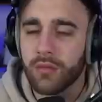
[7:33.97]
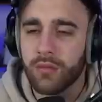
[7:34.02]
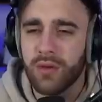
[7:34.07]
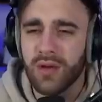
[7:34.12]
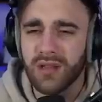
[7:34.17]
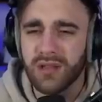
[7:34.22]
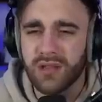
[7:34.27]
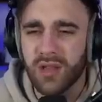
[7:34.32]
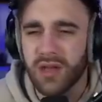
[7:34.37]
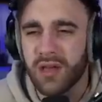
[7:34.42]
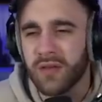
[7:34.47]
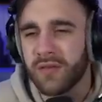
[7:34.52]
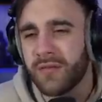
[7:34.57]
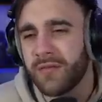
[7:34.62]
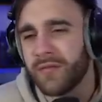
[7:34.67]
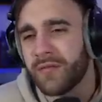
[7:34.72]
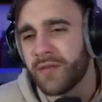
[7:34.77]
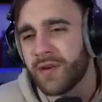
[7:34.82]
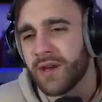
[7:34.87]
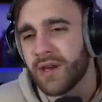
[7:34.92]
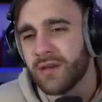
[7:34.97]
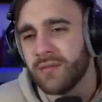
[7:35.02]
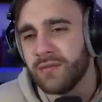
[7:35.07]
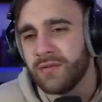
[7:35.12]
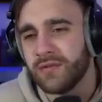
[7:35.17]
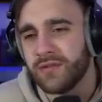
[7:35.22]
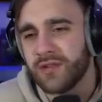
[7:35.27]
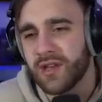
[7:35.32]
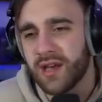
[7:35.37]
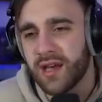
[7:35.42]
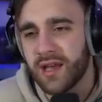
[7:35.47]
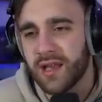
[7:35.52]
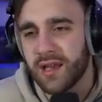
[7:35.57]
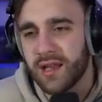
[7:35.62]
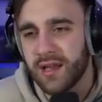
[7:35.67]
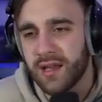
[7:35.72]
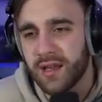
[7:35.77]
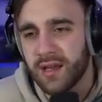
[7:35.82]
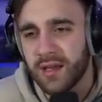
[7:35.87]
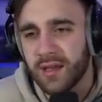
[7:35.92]
What the frick was that,
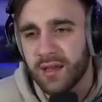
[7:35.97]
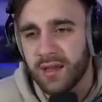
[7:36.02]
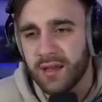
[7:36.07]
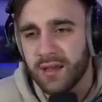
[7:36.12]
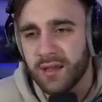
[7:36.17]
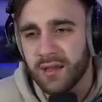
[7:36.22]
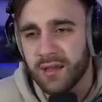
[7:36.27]
lah?